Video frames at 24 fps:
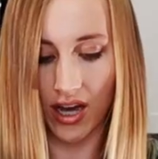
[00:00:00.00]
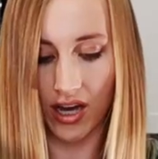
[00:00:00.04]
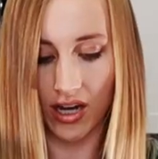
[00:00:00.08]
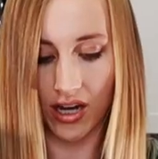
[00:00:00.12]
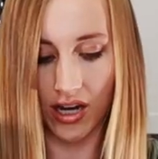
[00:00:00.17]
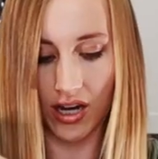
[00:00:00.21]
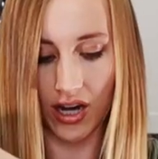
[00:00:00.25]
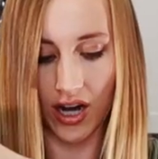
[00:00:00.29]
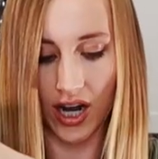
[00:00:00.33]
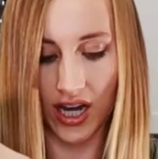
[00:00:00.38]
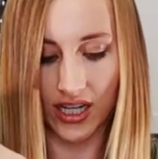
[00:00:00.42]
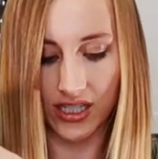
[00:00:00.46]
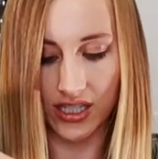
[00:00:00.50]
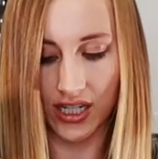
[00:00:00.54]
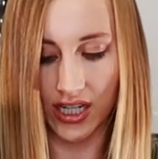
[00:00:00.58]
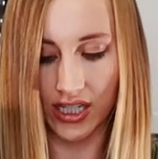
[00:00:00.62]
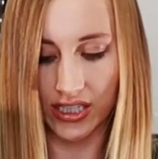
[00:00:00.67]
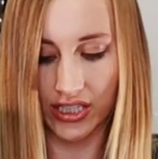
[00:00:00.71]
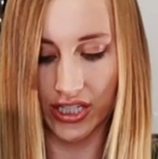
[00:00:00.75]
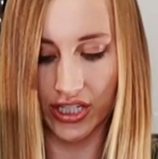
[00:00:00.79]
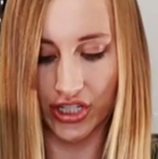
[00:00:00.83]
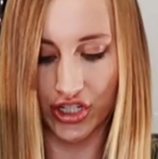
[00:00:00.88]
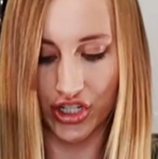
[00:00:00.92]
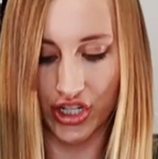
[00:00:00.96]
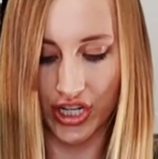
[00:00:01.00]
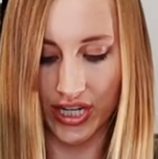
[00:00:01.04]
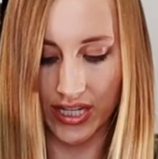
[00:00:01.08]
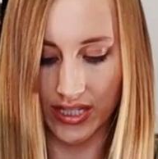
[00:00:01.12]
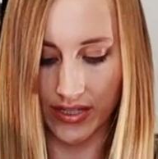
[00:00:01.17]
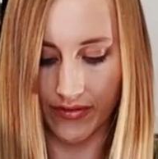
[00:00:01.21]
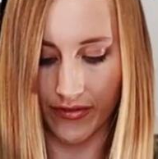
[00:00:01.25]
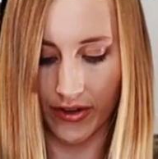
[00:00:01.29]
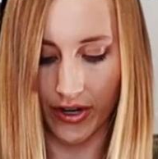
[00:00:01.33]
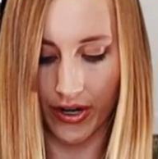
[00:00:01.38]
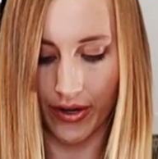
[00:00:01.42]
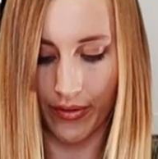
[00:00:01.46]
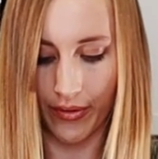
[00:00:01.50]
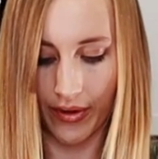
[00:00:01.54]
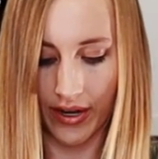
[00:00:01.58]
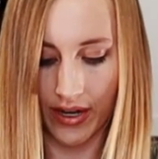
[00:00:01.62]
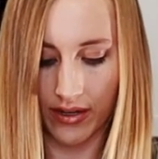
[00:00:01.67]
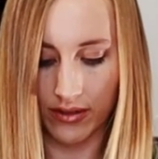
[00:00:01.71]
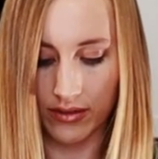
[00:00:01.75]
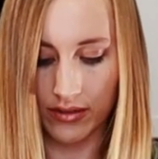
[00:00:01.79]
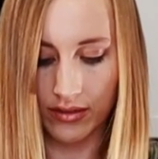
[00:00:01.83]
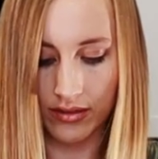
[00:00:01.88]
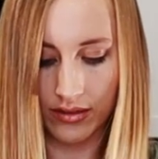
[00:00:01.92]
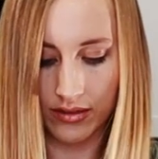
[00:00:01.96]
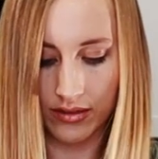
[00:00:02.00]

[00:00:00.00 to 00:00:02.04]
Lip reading: on our hot dogs and cheese very well.